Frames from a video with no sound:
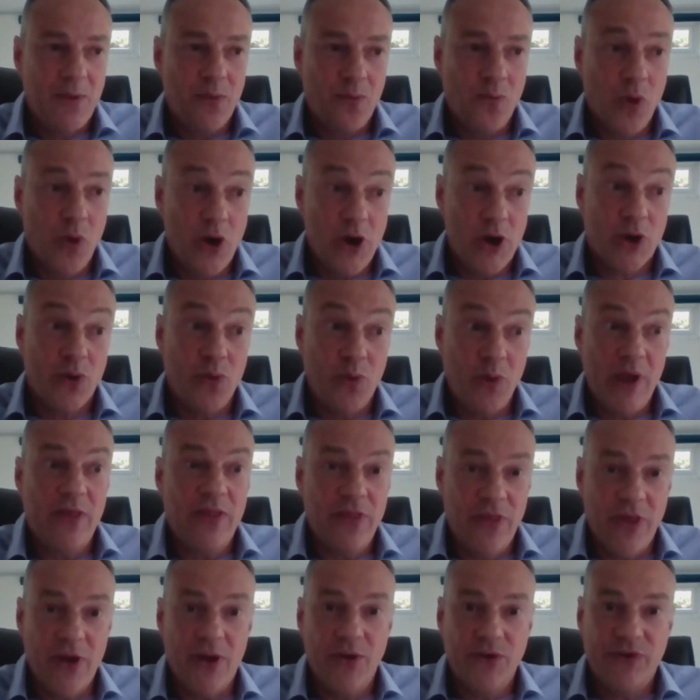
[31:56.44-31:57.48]
work
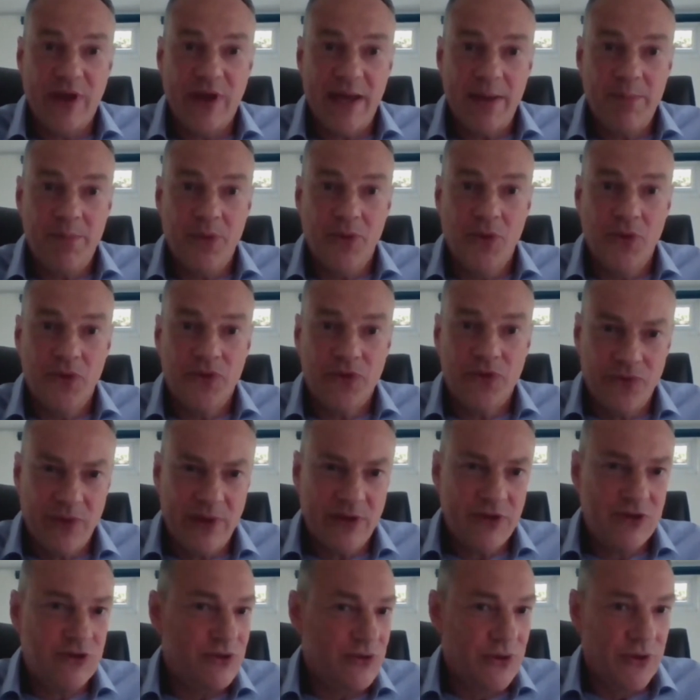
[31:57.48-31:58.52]
with those airports to
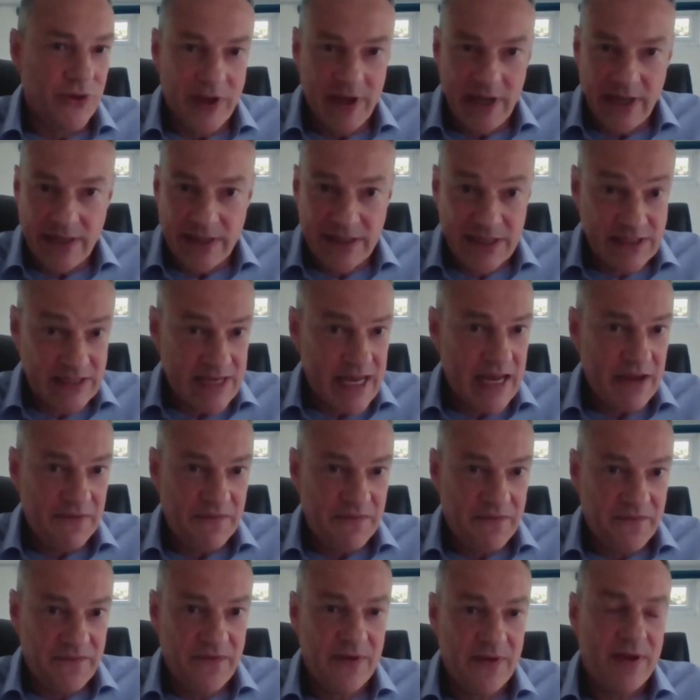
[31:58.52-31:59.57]
ensure that it's
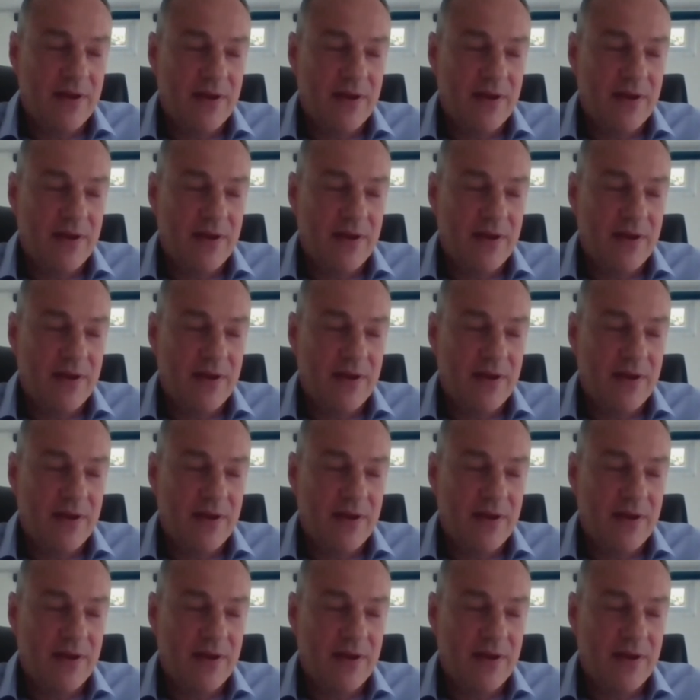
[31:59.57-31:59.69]
safe,